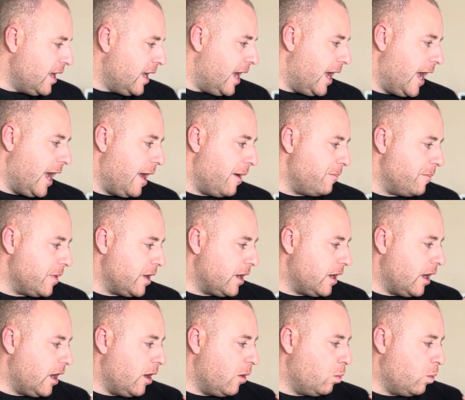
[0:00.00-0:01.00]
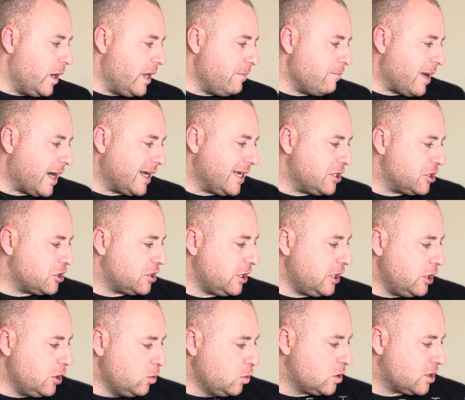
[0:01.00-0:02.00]
and we managed to
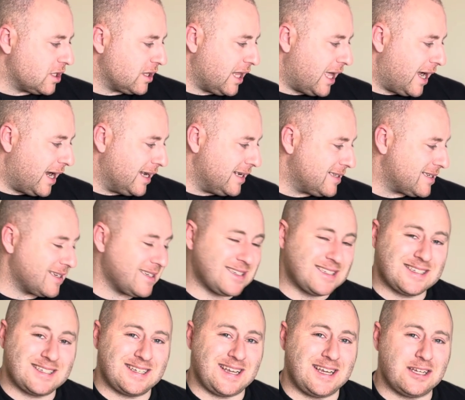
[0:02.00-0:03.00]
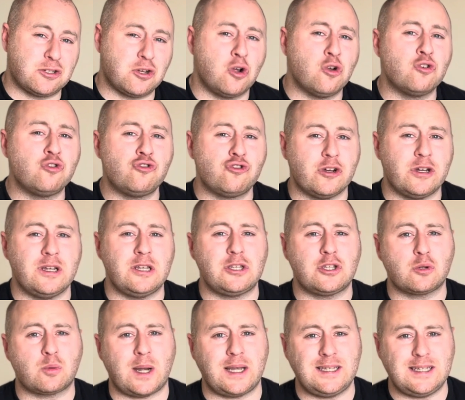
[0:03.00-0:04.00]
utilize
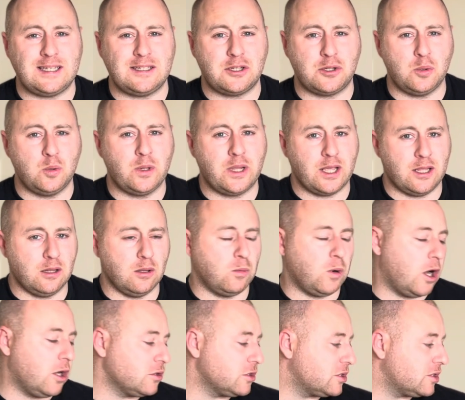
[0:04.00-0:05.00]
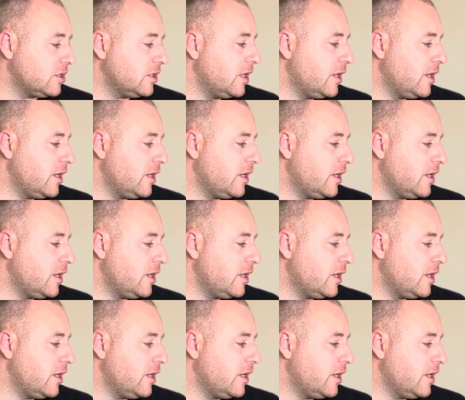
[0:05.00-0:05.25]
622 kilowatts